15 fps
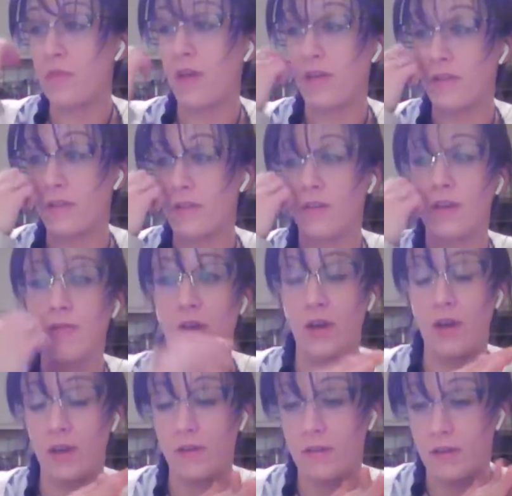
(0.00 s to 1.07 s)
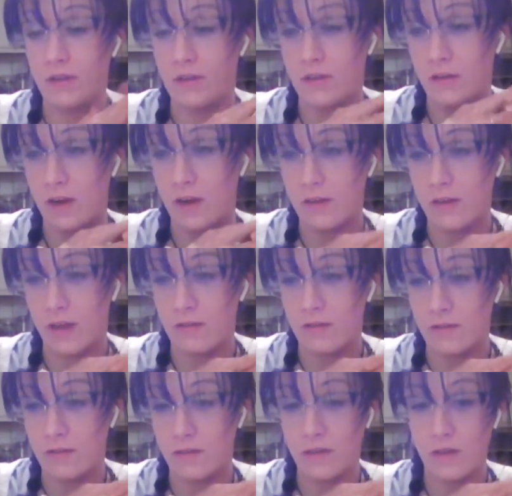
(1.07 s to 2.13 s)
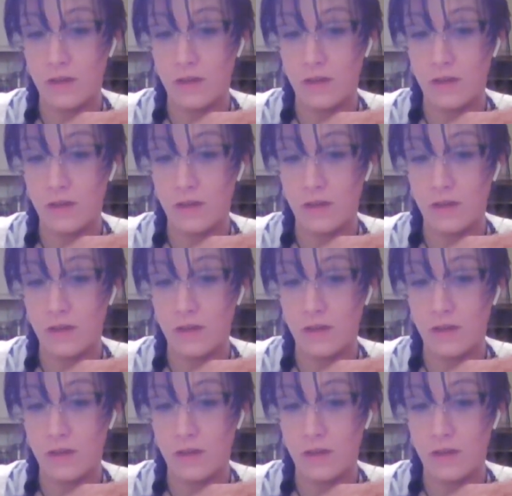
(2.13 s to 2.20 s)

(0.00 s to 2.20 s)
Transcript: doesn't seem very easy to digest